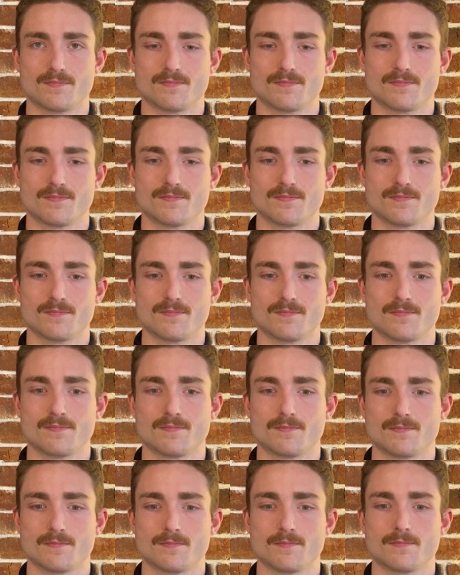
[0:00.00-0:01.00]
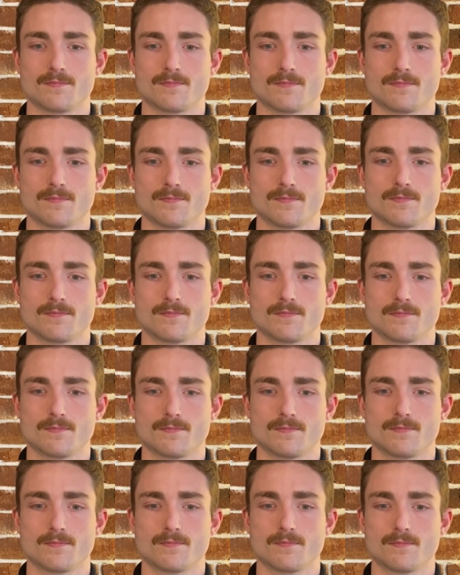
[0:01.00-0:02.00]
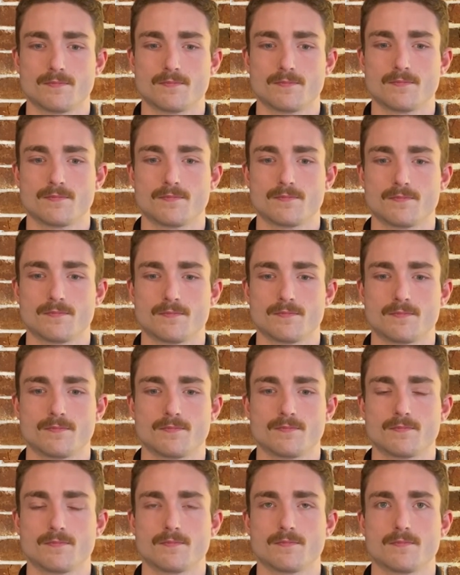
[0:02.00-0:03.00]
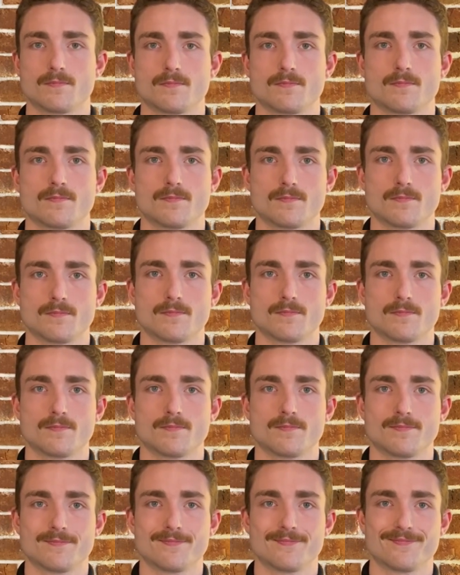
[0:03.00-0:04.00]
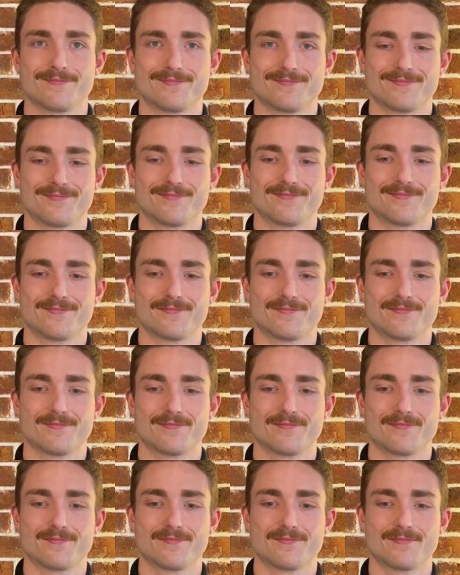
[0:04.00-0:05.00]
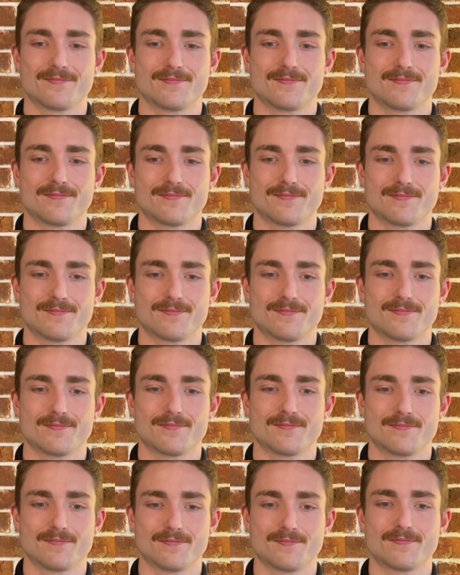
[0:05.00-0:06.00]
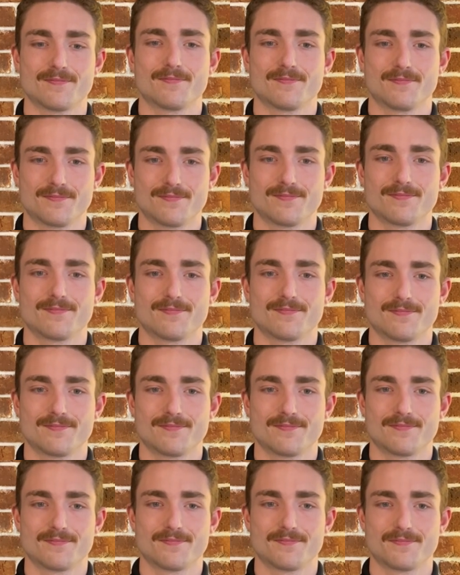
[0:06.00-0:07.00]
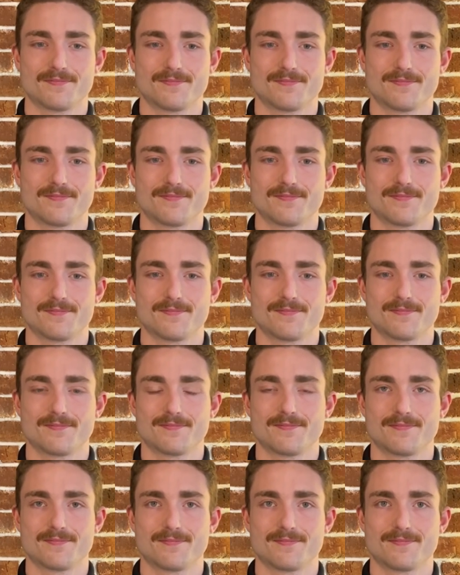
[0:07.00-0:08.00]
(silent)